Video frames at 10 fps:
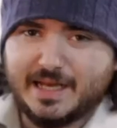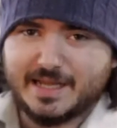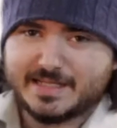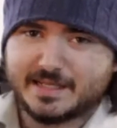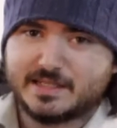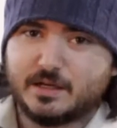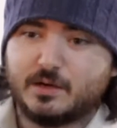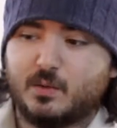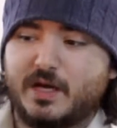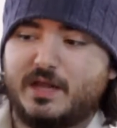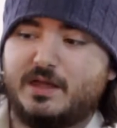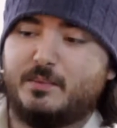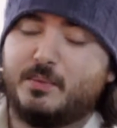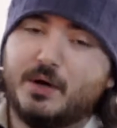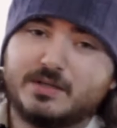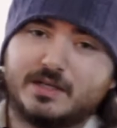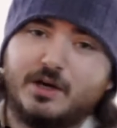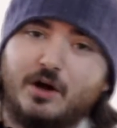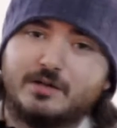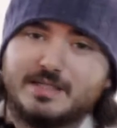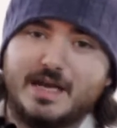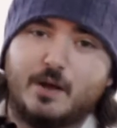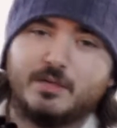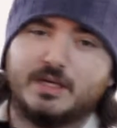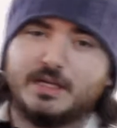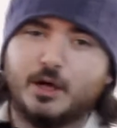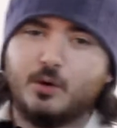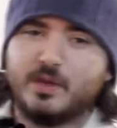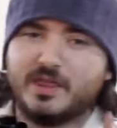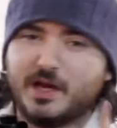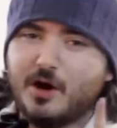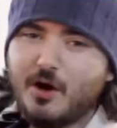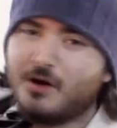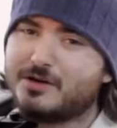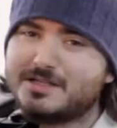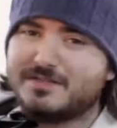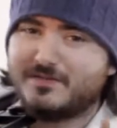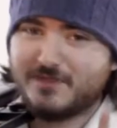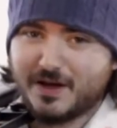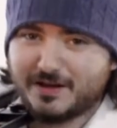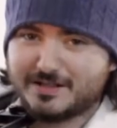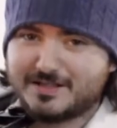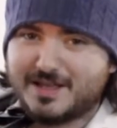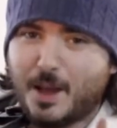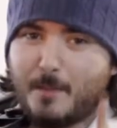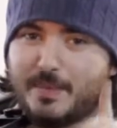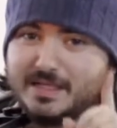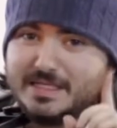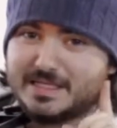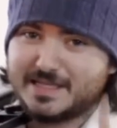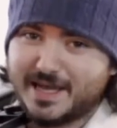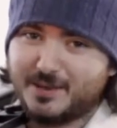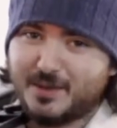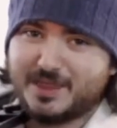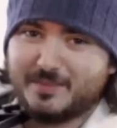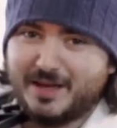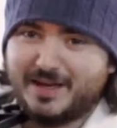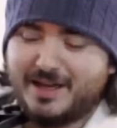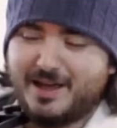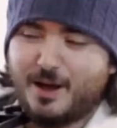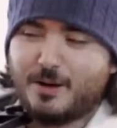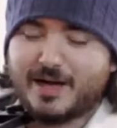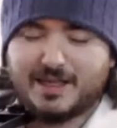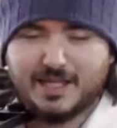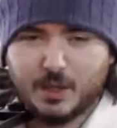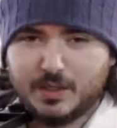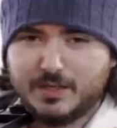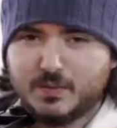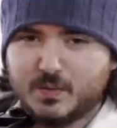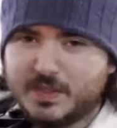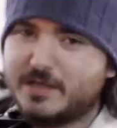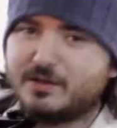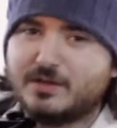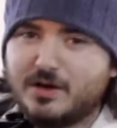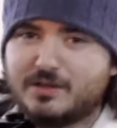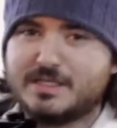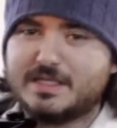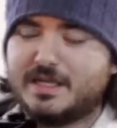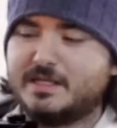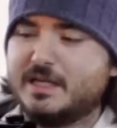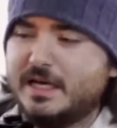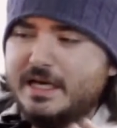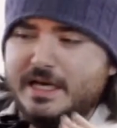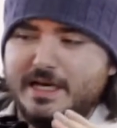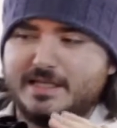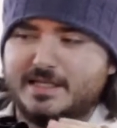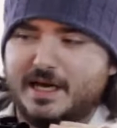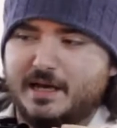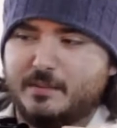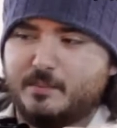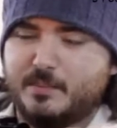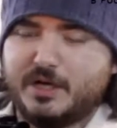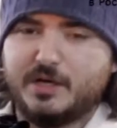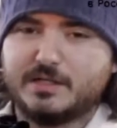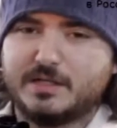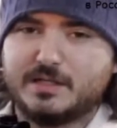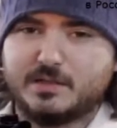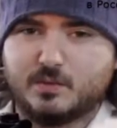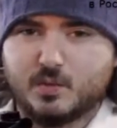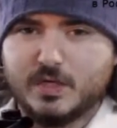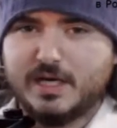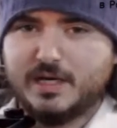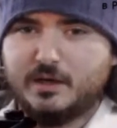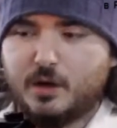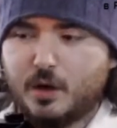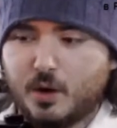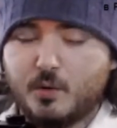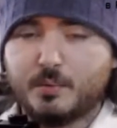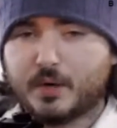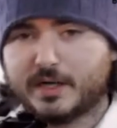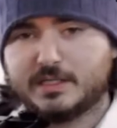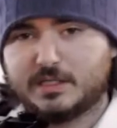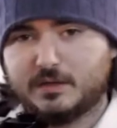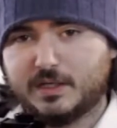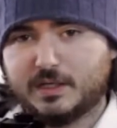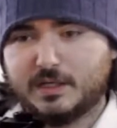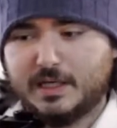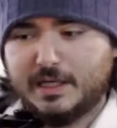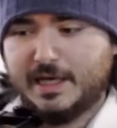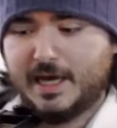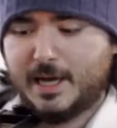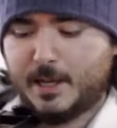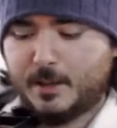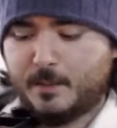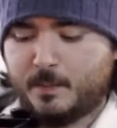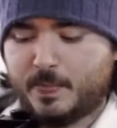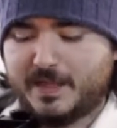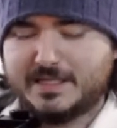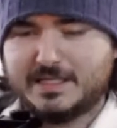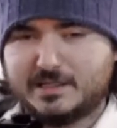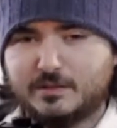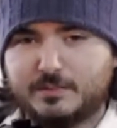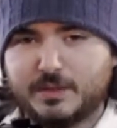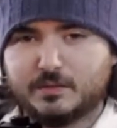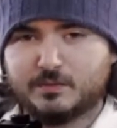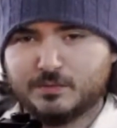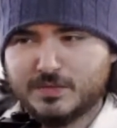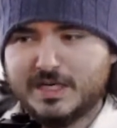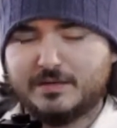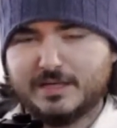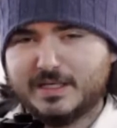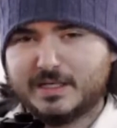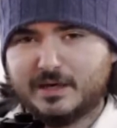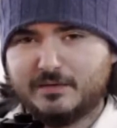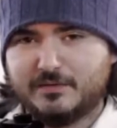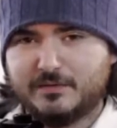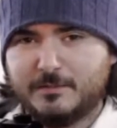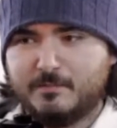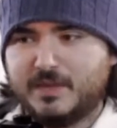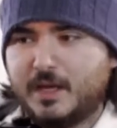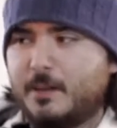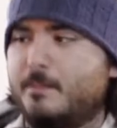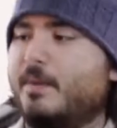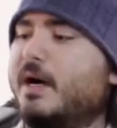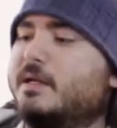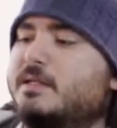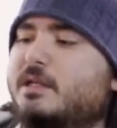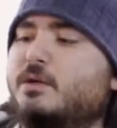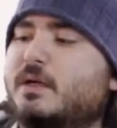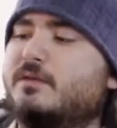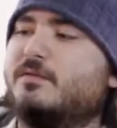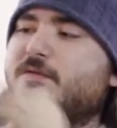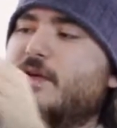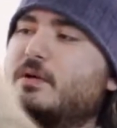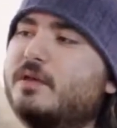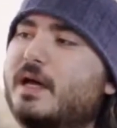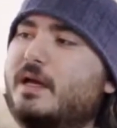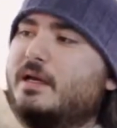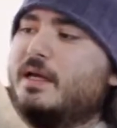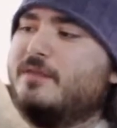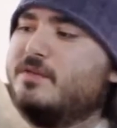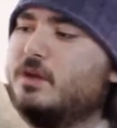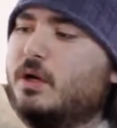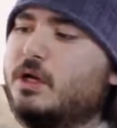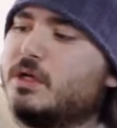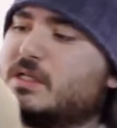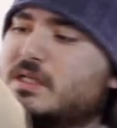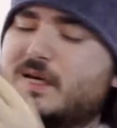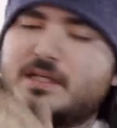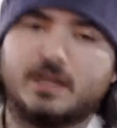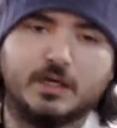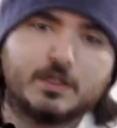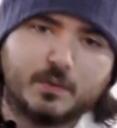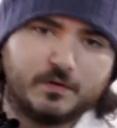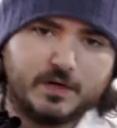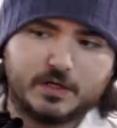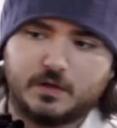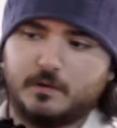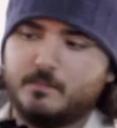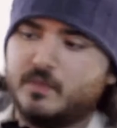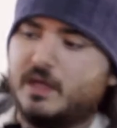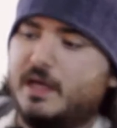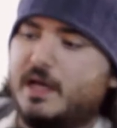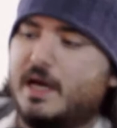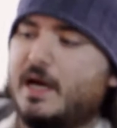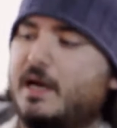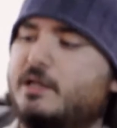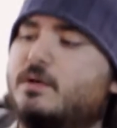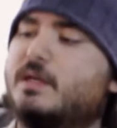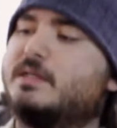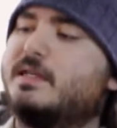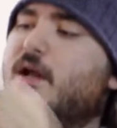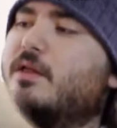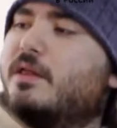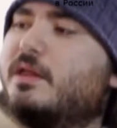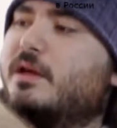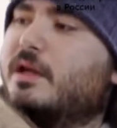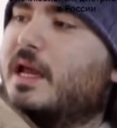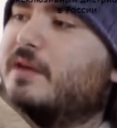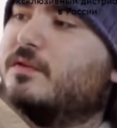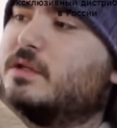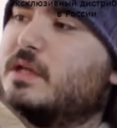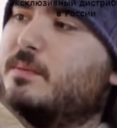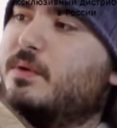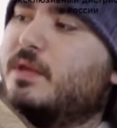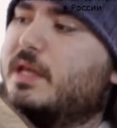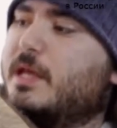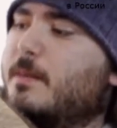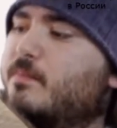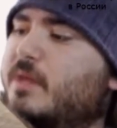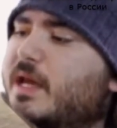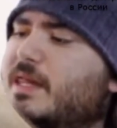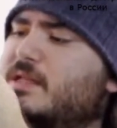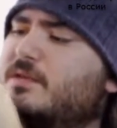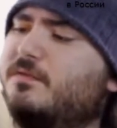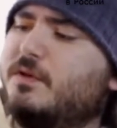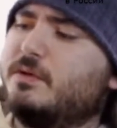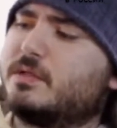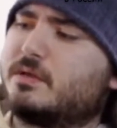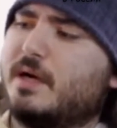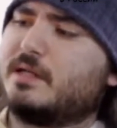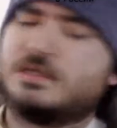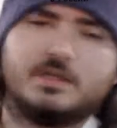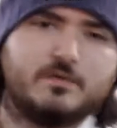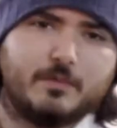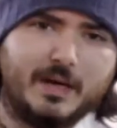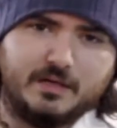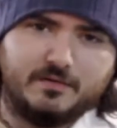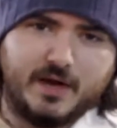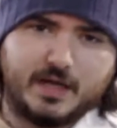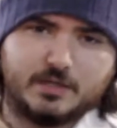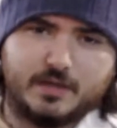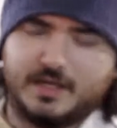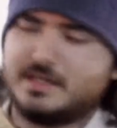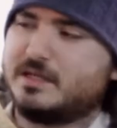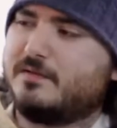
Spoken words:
Let's get started with pros and cons. Now I'm going to go with the cons first, but stay with me. Okay, the only real cons to this is that because this is a really low priced unit, it's still built really, really tough, but you can feel that even though it looks nice and it looks professional, you can tell that like for example, there's a few scratches from manufacturing and stuff